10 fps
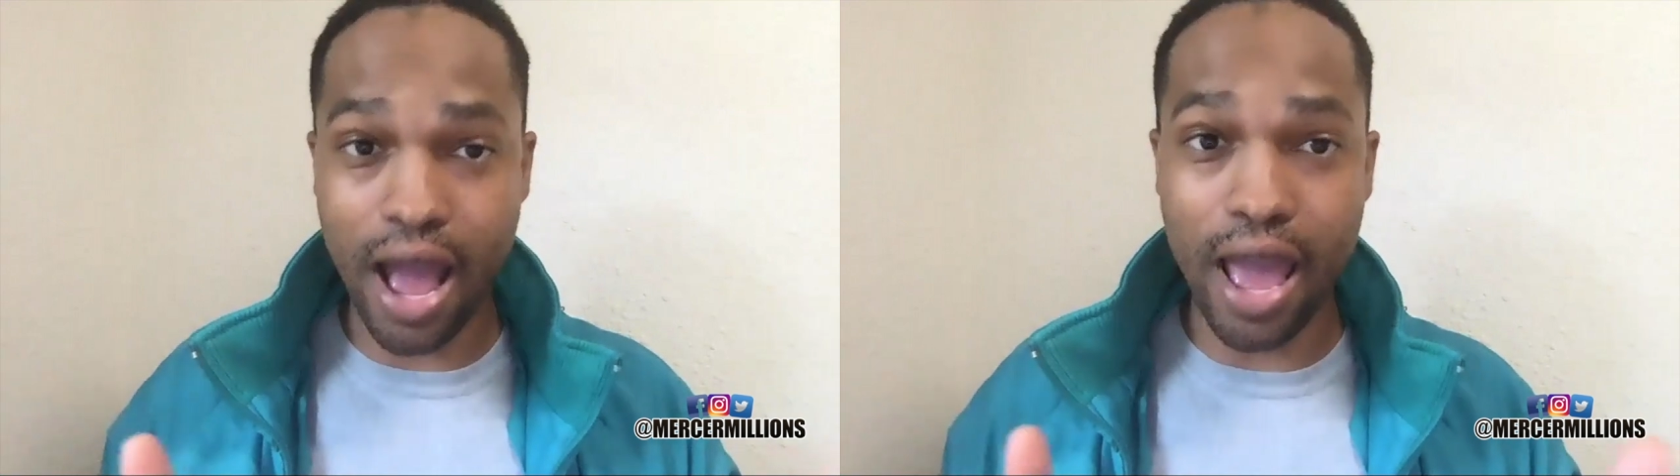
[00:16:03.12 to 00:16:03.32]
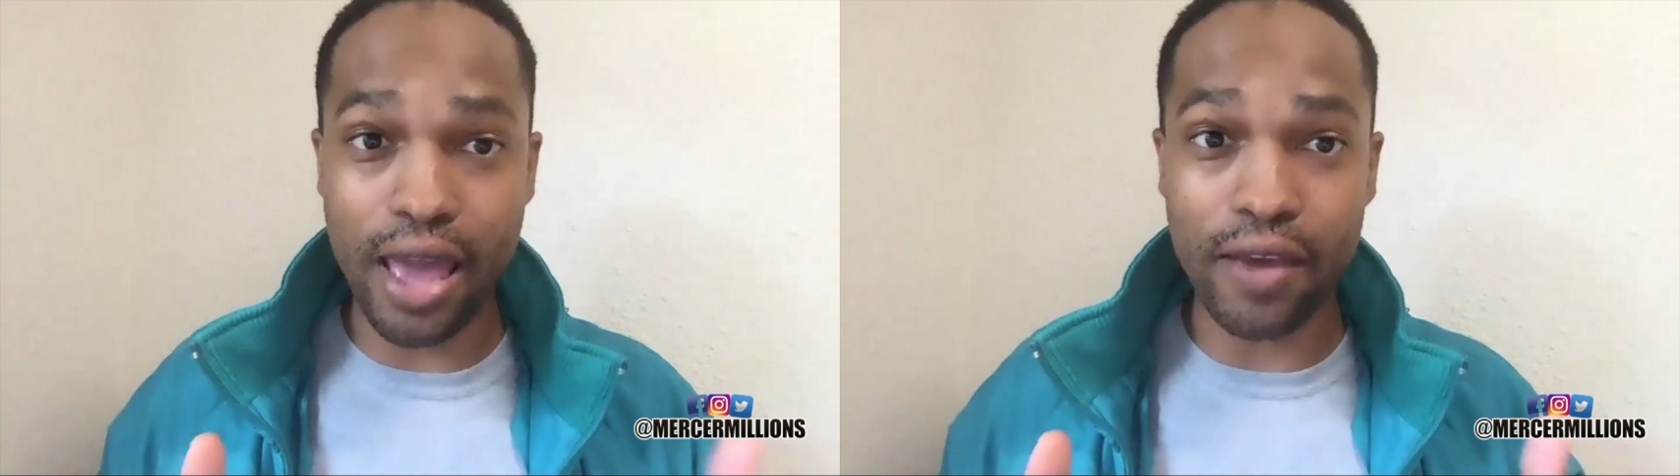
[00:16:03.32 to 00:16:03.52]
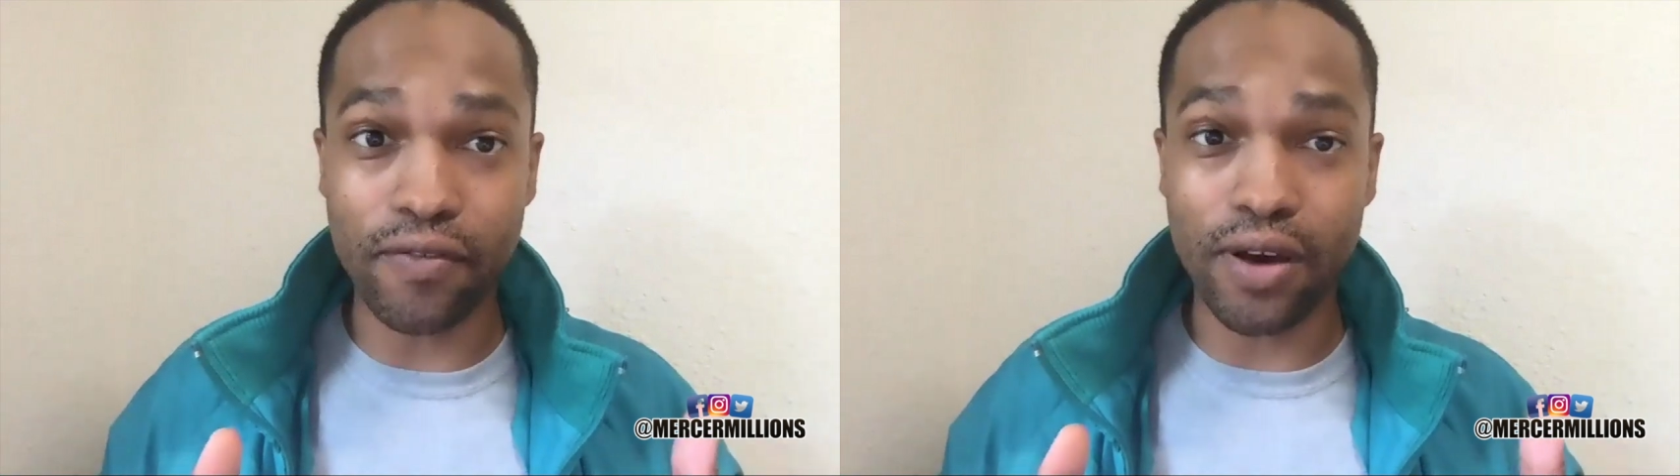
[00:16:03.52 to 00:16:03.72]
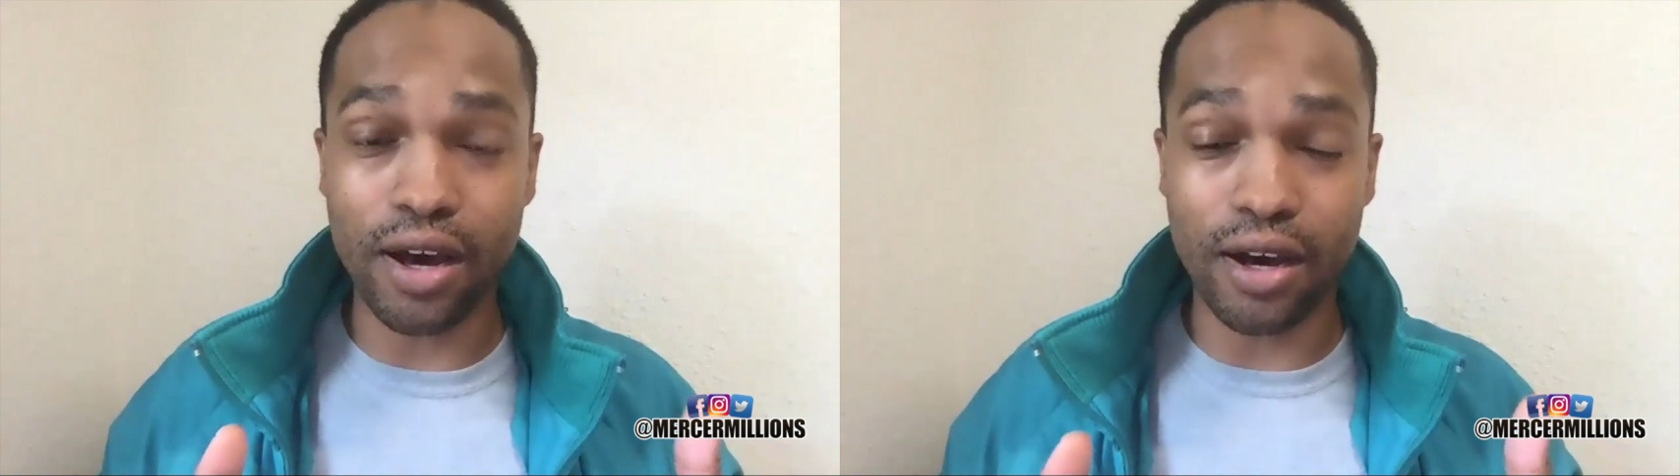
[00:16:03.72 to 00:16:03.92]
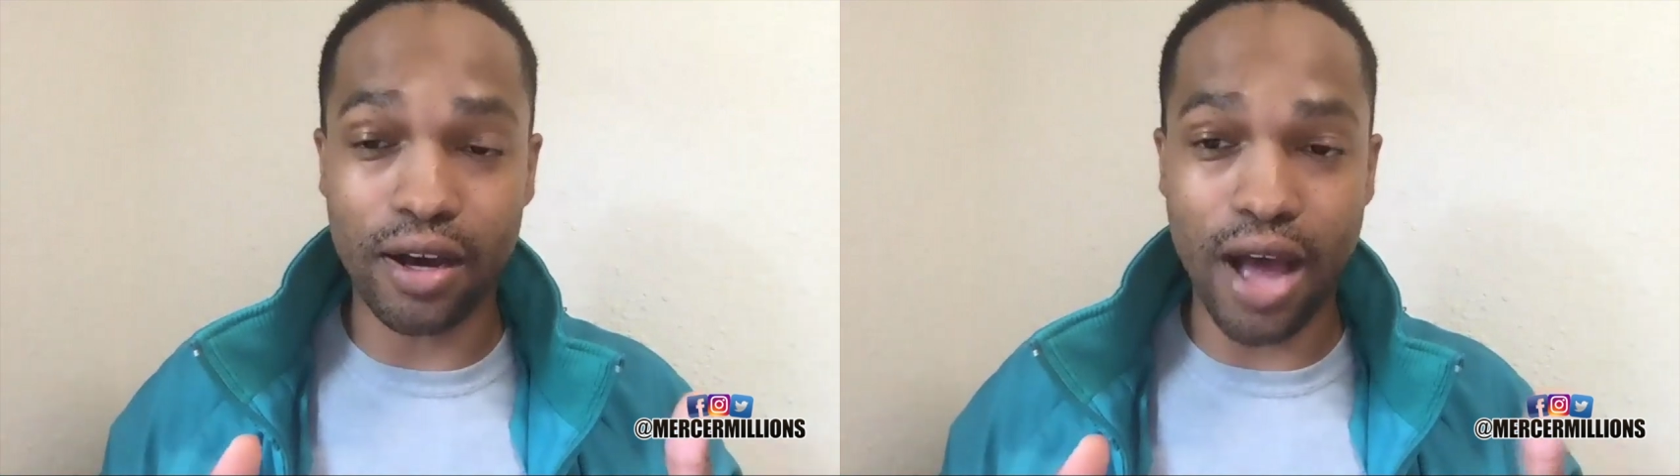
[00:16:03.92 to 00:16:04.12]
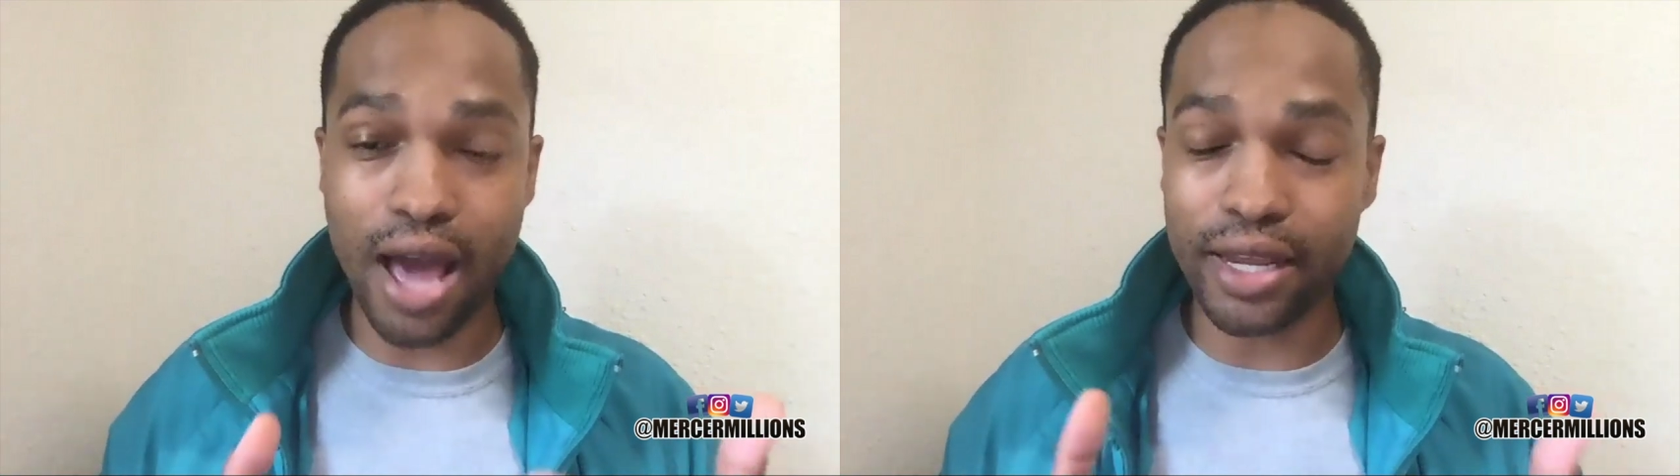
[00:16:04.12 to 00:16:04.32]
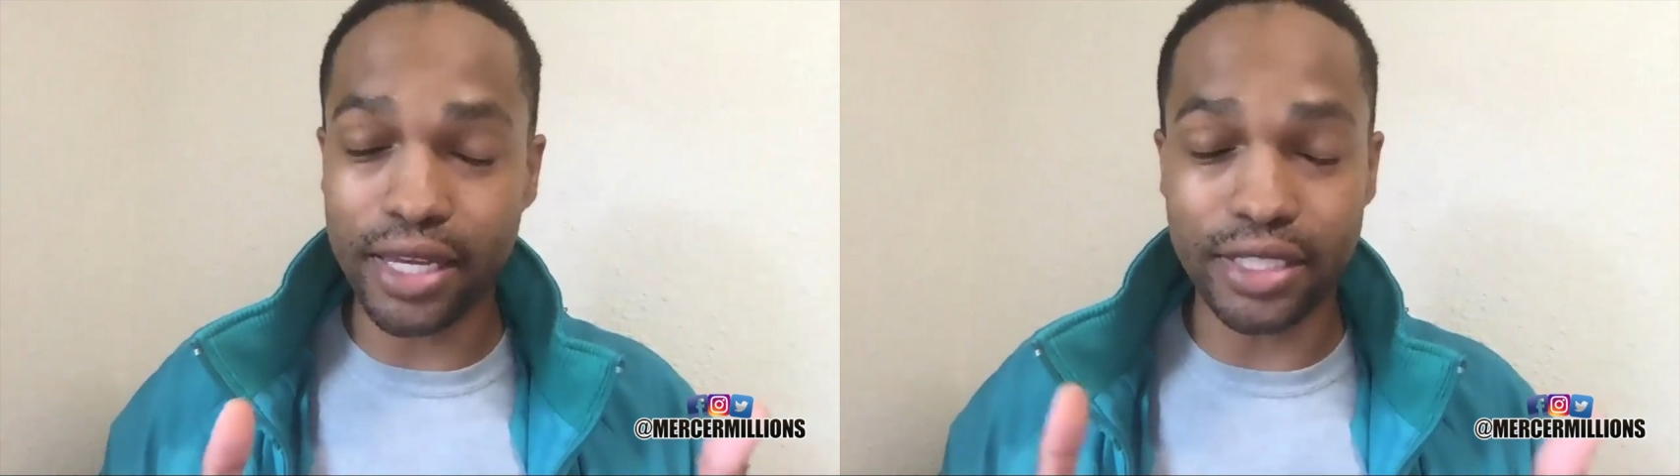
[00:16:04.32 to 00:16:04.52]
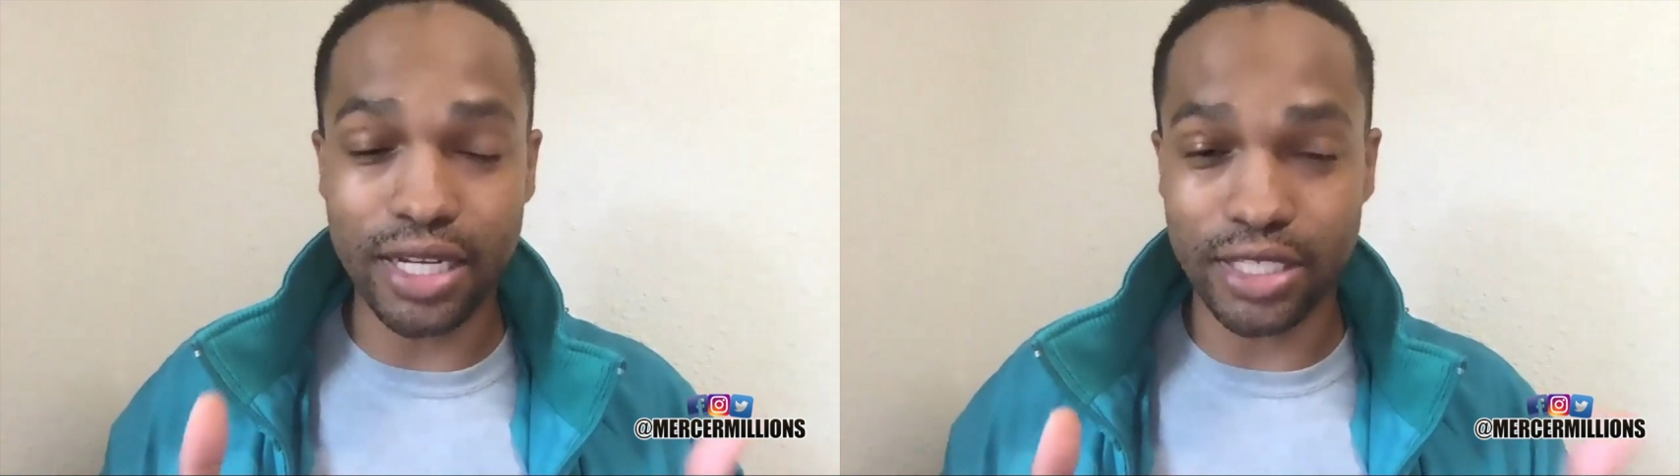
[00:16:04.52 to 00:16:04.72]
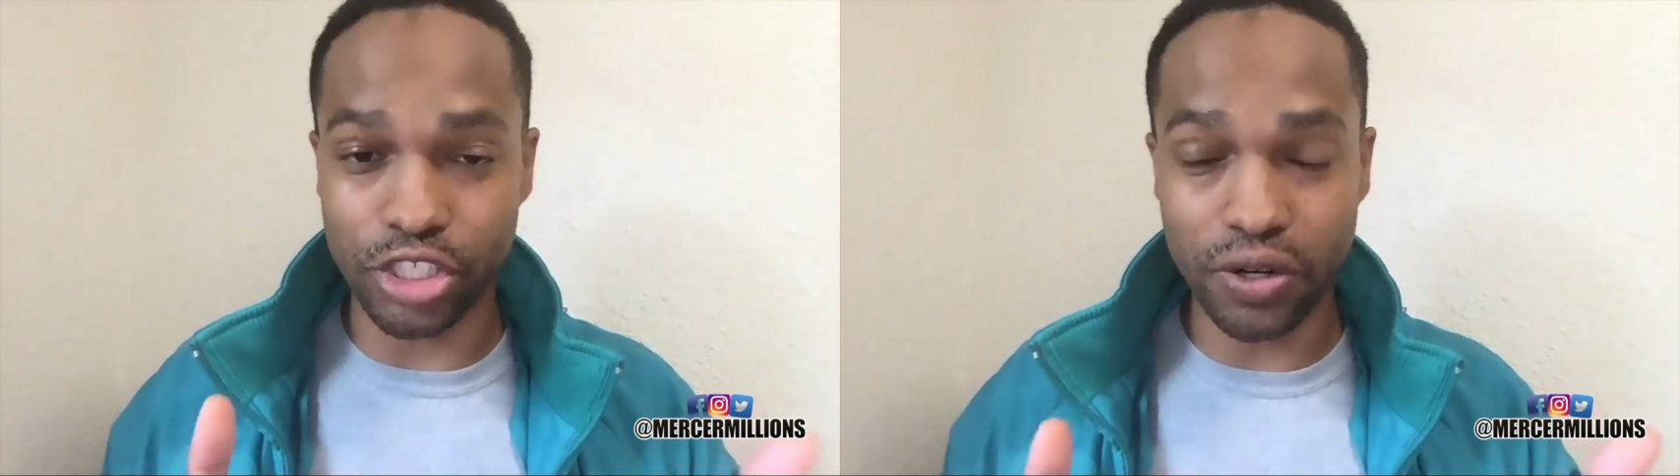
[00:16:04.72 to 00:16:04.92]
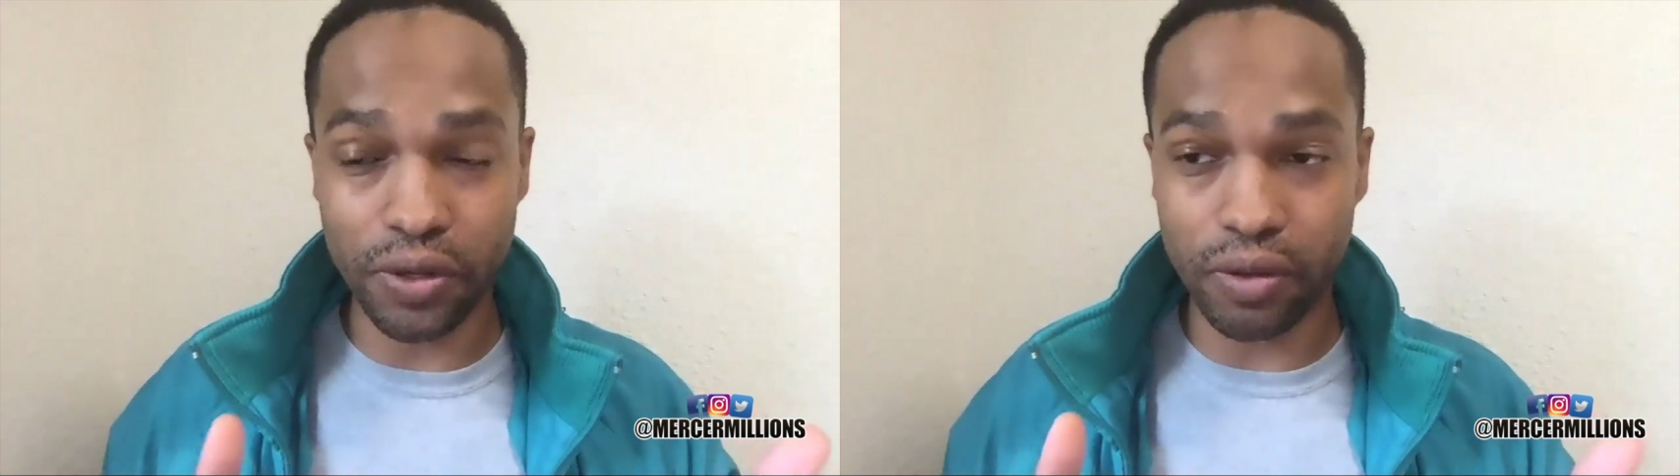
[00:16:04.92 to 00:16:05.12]
If I didn't get a chance to
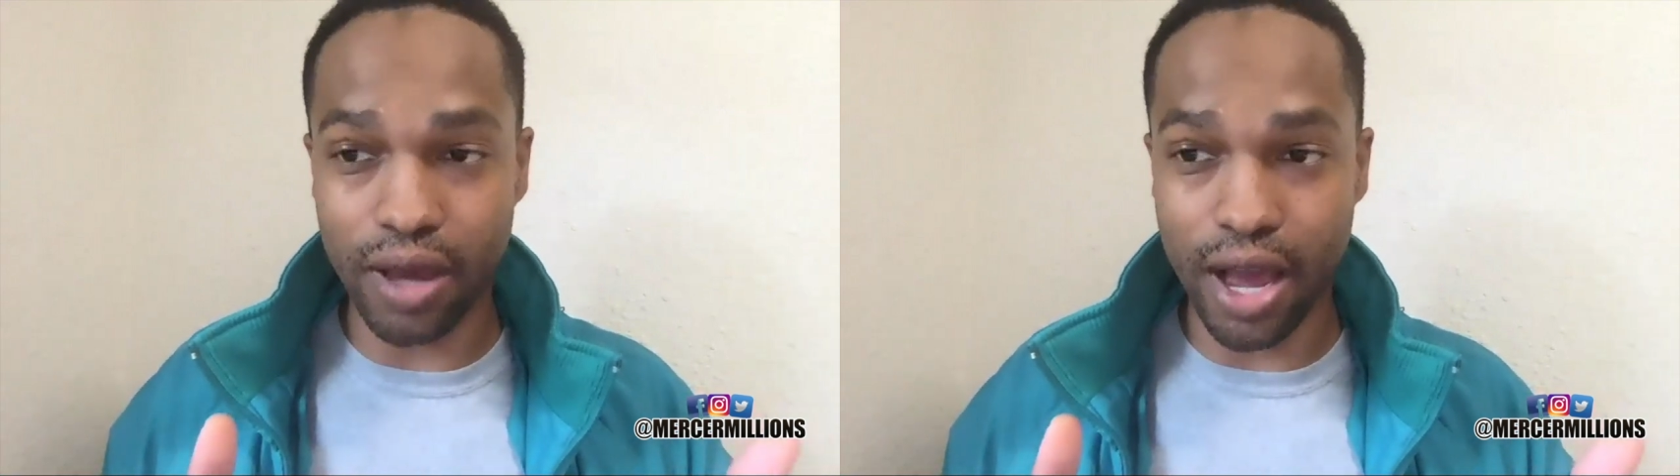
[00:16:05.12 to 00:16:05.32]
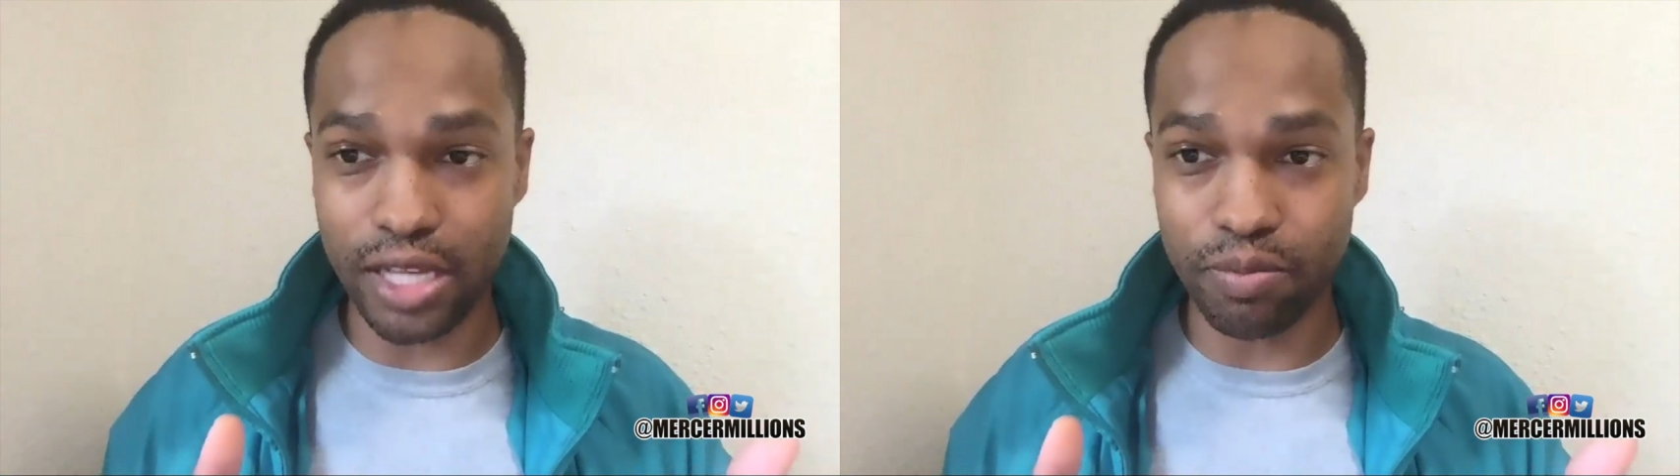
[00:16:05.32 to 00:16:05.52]
show you guys,